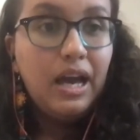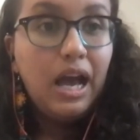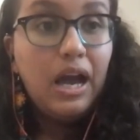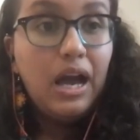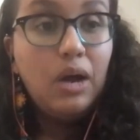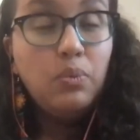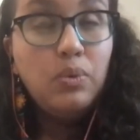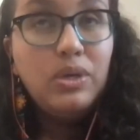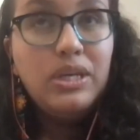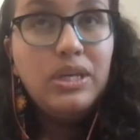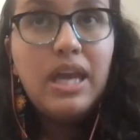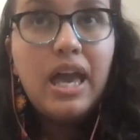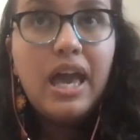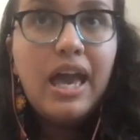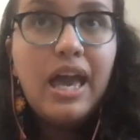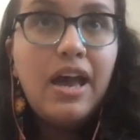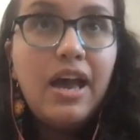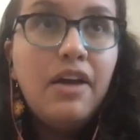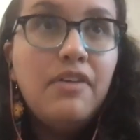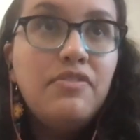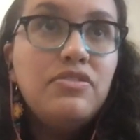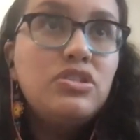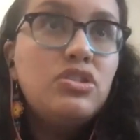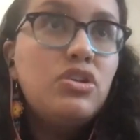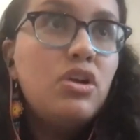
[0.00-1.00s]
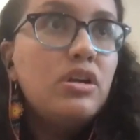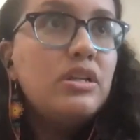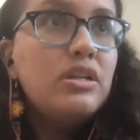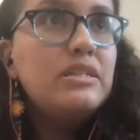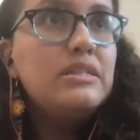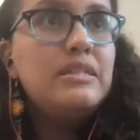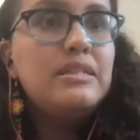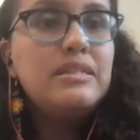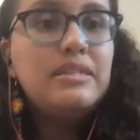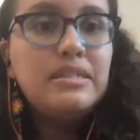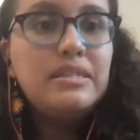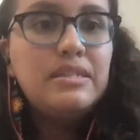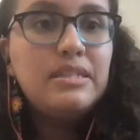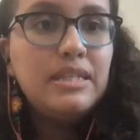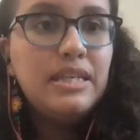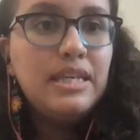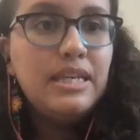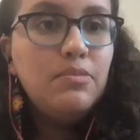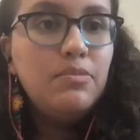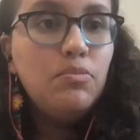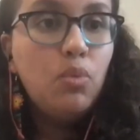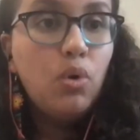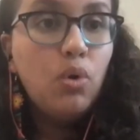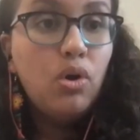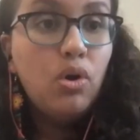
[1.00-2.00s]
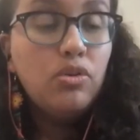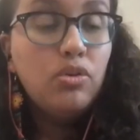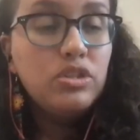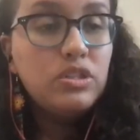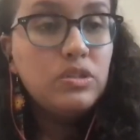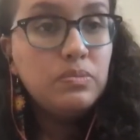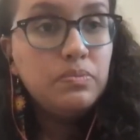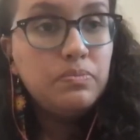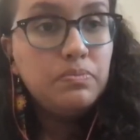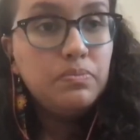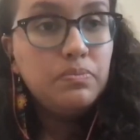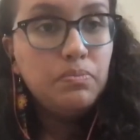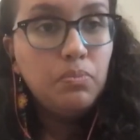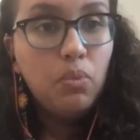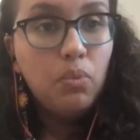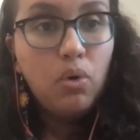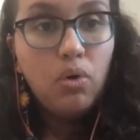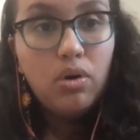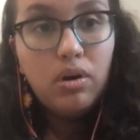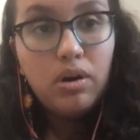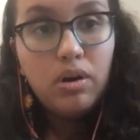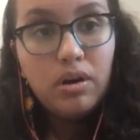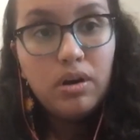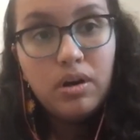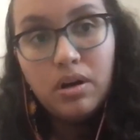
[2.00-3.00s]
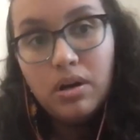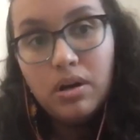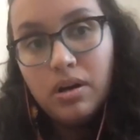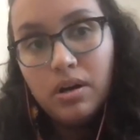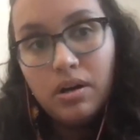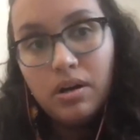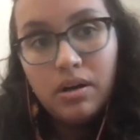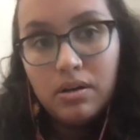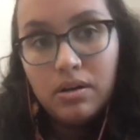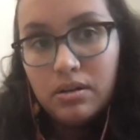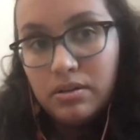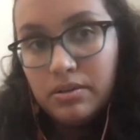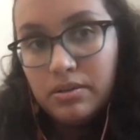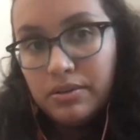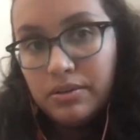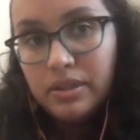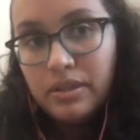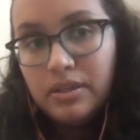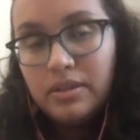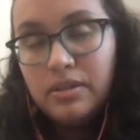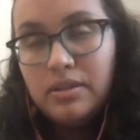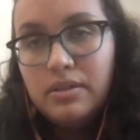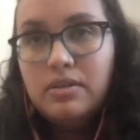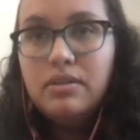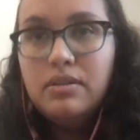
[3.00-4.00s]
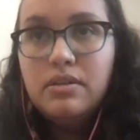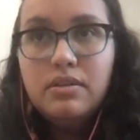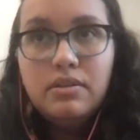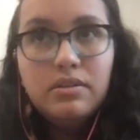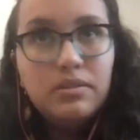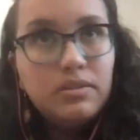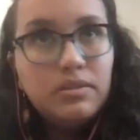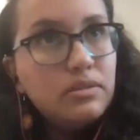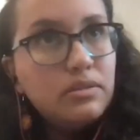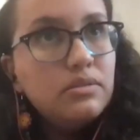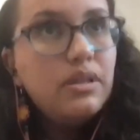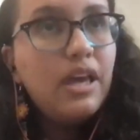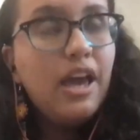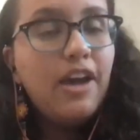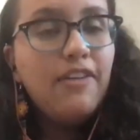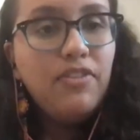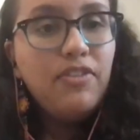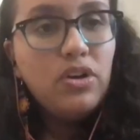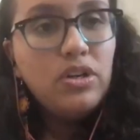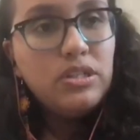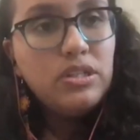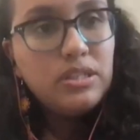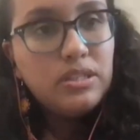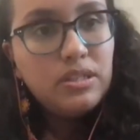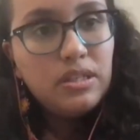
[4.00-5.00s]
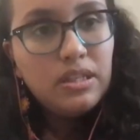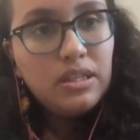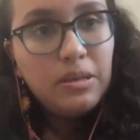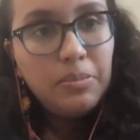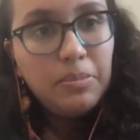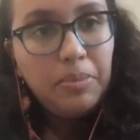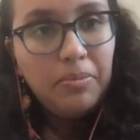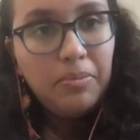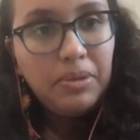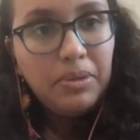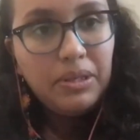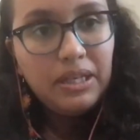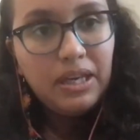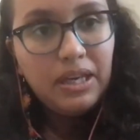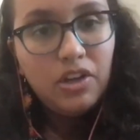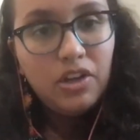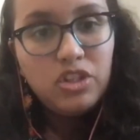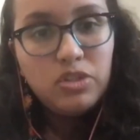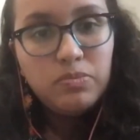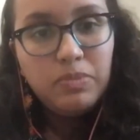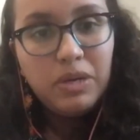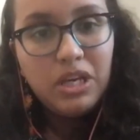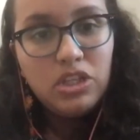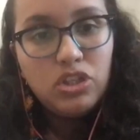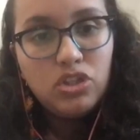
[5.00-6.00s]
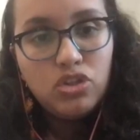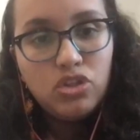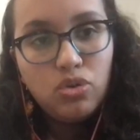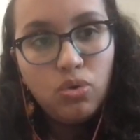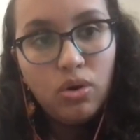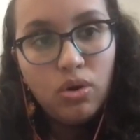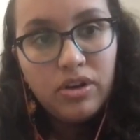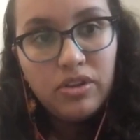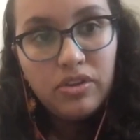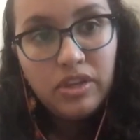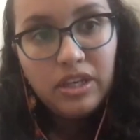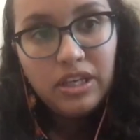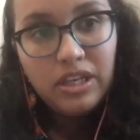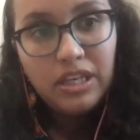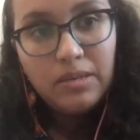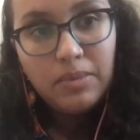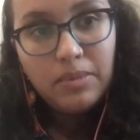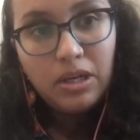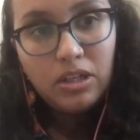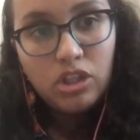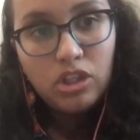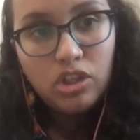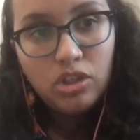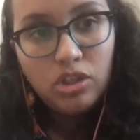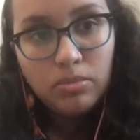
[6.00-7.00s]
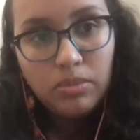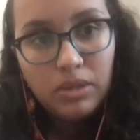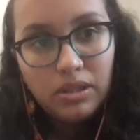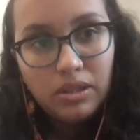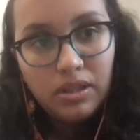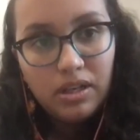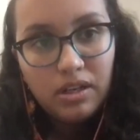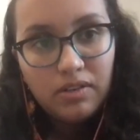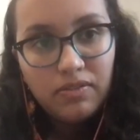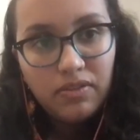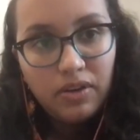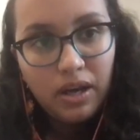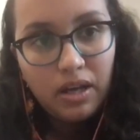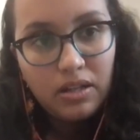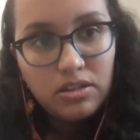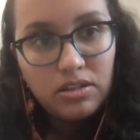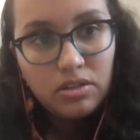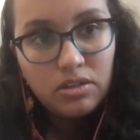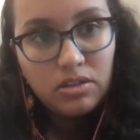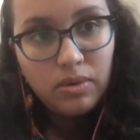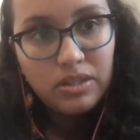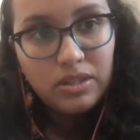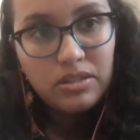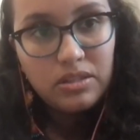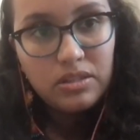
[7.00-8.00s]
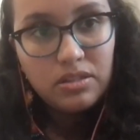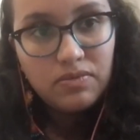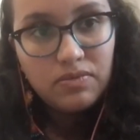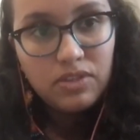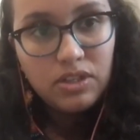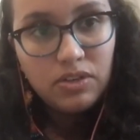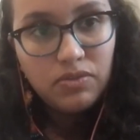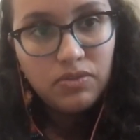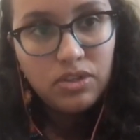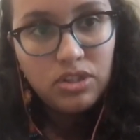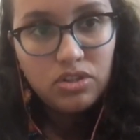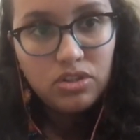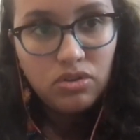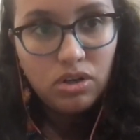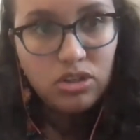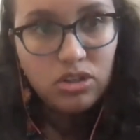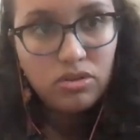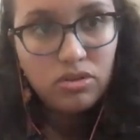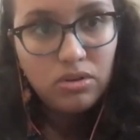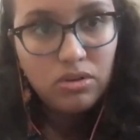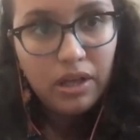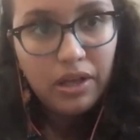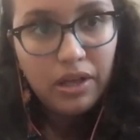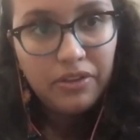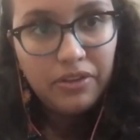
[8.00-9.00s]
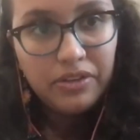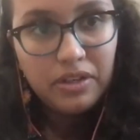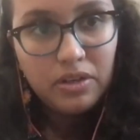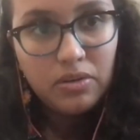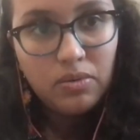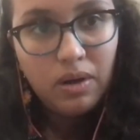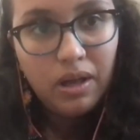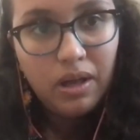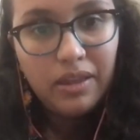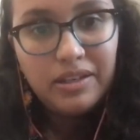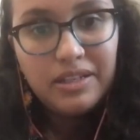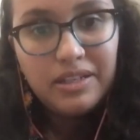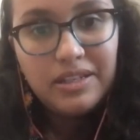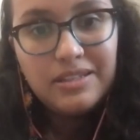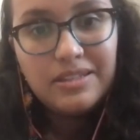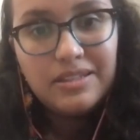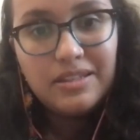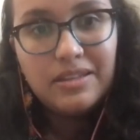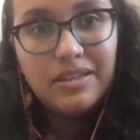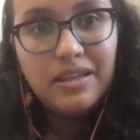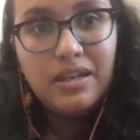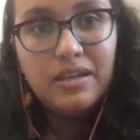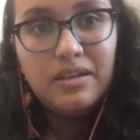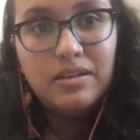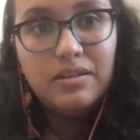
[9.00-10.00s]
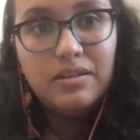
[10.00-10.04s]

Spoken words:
We have started to see more efforts in the public health space toward thinking about cumulative consequences of different structural health inequalities, and then